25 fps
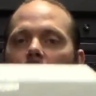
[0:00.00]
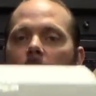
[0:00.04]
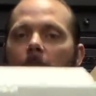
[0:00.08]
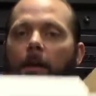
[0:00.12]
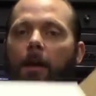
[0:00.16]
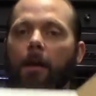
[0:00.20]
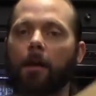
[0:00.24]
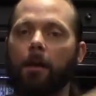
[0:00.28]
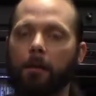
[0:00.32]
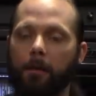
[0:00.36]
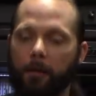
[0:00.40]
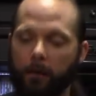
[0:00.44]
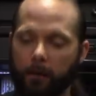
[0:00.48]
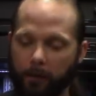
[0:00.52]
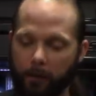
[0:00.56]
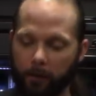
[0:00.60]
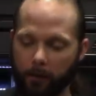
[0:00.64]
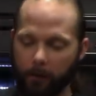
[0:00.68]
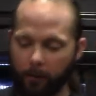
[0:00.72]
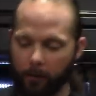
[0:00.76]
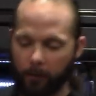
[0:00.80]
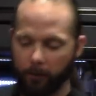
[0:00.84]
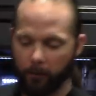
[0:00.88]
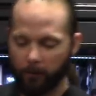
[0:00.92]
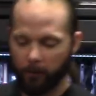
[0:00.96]
that?
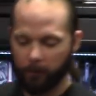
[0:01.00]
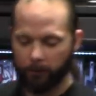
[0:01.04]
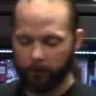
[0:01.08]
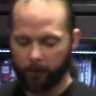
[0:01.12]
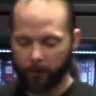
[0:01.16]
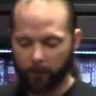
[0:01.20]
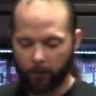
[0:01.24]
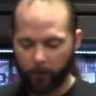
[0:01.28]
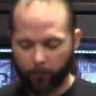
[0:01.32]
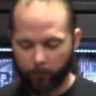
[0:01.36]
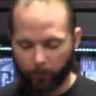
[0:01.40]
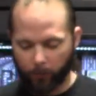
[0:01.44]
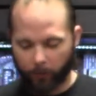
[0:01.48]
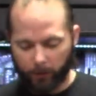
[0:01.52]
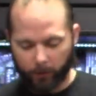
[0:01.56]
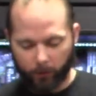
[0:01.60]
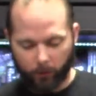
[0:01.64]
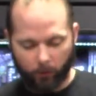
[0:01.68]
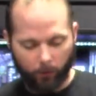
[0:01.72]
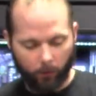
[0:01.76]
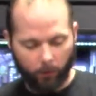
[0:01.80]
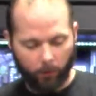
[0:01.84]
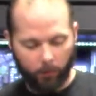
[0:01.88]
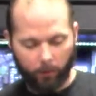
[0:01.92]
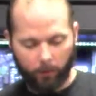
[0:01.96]
So pretty
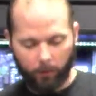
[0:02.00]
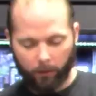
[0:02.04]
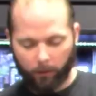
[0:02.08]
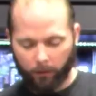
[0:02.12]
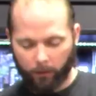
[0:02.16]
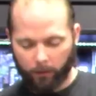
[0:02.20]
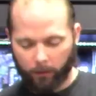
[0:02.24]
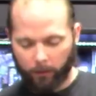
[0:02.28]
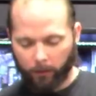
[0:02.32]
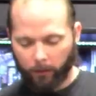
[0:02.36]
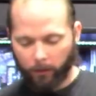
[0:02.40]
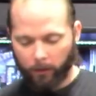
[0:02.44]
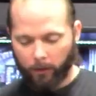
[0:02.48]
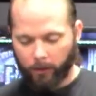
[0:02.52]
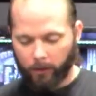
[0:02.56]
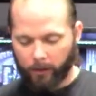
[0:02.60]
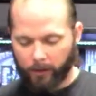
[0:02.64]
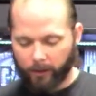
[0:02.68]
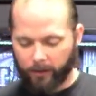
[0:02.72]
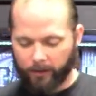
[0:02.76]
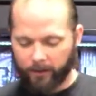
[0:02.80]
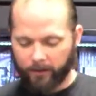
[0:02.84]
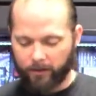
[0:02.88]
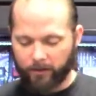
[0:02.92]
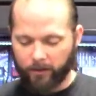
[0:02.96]
cool.
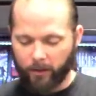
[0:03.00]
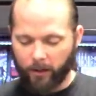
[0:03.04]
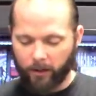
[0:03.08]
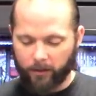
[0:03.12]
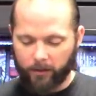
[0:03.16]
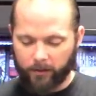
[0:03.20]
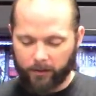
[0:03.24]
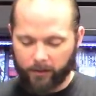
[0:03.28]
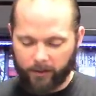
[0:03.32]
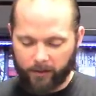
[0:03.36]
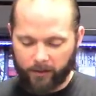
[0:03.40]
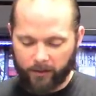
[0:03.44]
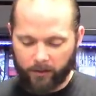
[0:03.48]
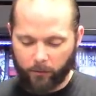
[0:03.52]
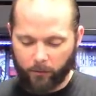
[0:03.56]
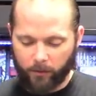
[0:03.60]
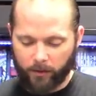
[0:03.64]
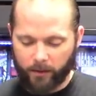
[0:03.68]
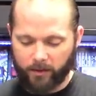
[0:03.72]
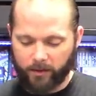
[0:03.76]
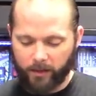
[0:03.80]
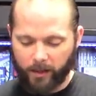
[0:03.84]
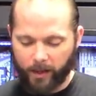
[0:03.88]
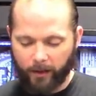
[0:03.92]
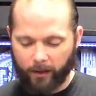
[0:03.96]
Get this one
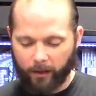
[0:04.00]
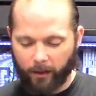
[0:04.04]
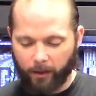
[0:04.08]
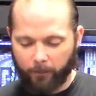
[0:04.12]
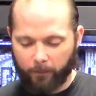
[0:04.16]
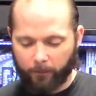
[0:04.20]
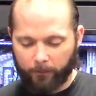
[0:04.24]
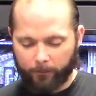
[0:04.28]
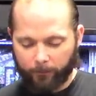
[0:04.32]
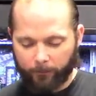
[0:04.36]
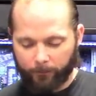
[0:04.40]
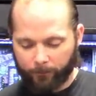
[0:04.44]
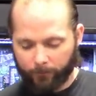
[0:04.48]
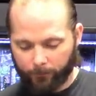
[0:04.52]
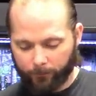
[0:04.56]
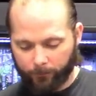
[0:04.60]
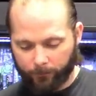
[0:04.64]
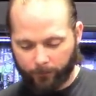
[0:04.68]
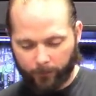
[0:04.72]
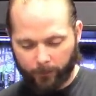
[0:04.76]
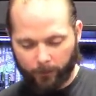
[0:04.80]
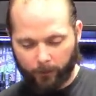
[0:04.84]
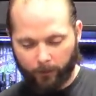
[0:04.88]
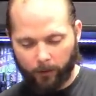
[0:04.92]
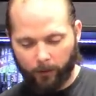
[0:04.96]
set
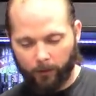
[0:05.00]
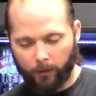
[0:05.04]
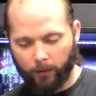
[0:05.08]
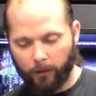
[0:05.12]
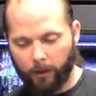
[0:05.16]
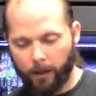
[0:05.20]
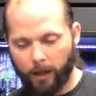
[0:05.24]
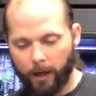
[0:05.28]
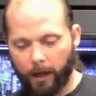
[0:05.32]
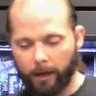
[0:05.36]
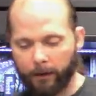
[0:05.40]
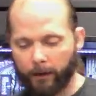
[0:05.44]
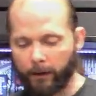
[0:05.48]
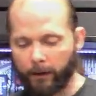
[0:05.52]
up on